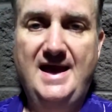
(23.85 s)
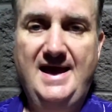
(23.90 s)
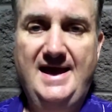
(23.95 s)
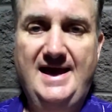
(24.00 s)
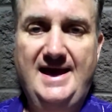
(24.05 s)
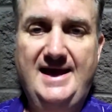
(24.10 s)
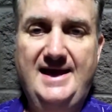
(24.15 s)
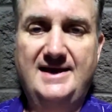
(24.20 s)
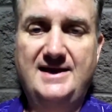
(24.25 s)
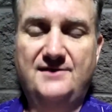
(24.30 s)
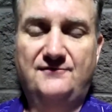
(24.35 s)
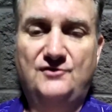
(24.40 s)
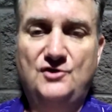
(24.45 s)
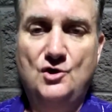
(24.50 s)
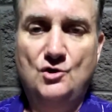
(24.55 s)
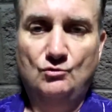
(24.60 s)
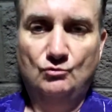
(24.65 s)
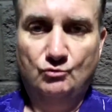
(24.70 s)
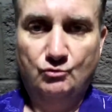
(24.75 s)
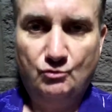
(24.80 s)
And if
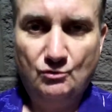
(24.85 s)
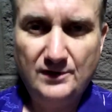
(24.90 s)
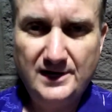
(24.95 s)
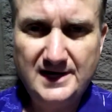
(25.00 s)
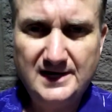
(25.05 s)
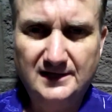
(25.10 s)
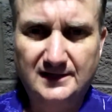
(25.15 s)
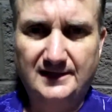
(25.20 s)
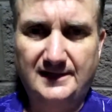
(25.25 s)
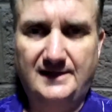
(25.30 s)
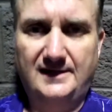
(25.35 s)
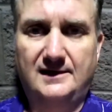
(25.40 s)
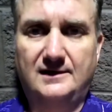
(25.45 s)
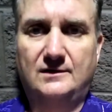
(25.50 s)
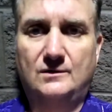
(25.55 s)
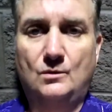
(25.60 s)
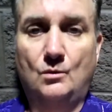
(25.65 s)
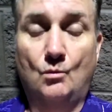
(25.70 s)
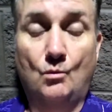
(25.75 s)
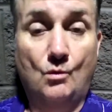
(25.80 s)
you really
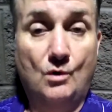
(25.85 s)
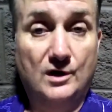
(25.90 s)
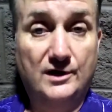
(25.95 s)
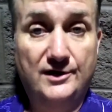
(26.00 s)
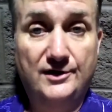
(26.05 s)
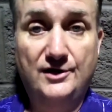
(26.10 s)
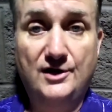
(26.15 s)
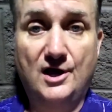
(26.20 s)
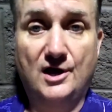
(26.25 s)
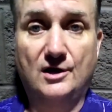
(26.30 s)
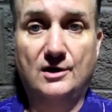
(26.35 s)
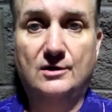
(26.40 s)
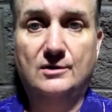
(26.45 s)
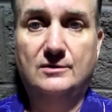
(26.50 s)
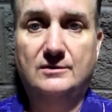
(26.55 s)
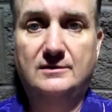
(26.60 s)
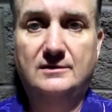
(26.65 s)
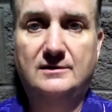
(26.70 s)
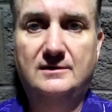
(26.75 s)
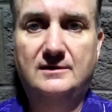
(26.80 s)
want to know